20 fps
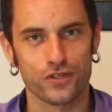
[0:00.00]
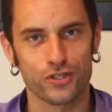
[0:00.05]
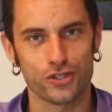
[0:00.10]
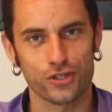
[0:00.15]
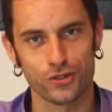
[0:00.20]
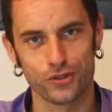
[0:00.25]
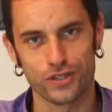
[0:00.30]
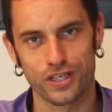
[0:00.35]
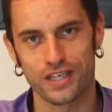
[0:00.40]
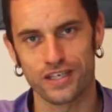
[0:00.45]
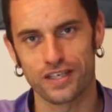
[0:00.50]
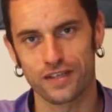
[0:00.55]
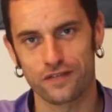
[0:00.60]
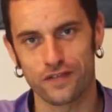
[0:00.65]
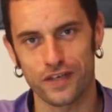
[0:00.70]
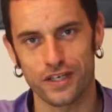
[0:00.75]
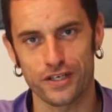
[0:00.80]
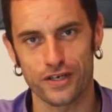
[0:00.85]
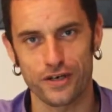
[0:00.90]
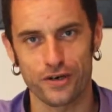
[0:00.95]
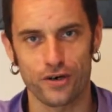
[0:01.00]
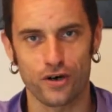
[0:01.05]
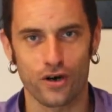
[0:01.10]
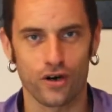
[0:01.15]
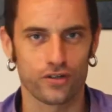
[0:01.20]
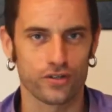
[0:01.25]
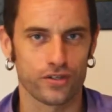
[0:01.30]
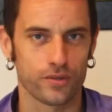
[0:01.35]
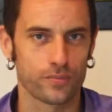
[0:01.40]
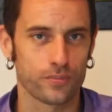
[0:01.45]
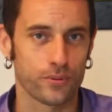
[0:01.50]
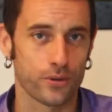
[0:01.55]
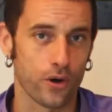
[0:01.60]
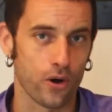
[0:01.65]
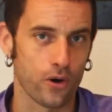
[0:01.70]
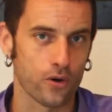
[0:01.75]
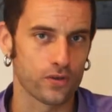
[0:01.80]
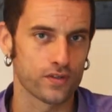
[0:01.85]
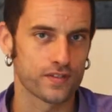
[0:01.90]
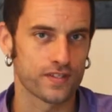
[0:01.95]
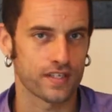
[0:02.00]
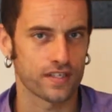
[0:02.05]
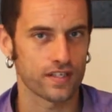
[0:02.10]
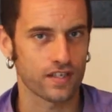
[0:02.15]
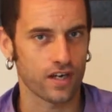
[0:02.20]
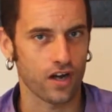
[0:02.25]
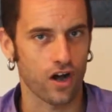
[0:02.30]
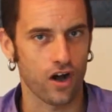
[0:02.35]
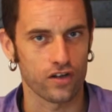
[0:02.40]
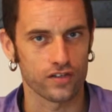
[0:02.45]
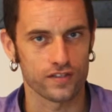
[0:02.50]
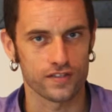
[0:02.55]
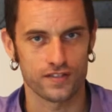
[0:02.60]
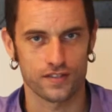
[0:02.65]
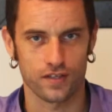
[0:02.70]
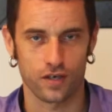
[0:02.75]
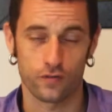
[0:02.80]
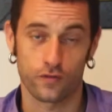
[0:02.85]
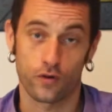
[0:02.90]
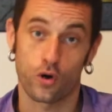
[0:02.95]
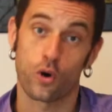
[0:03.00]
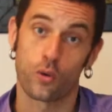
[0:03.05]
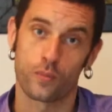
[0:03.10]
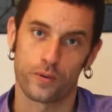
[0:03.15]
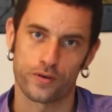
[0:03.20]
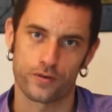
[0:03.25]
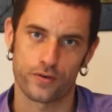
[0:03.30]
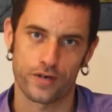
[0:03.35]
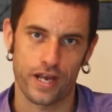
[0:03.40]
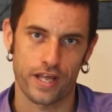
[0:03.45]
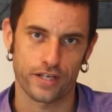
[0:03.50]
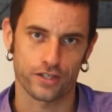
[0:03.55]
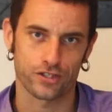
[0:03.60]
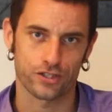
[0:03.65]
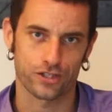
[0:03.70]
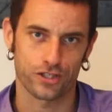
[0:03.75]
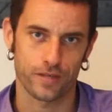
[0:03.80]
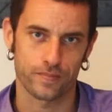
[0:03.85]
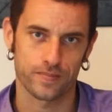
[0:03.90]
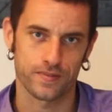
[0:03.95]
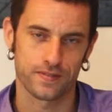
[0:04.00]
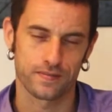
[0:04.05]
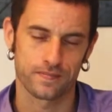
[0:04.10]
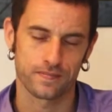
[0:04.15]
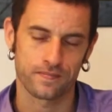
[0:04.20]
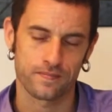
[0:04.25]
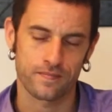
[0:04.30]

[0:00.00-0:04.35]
shoot a little video on the pros and cons of open relationships.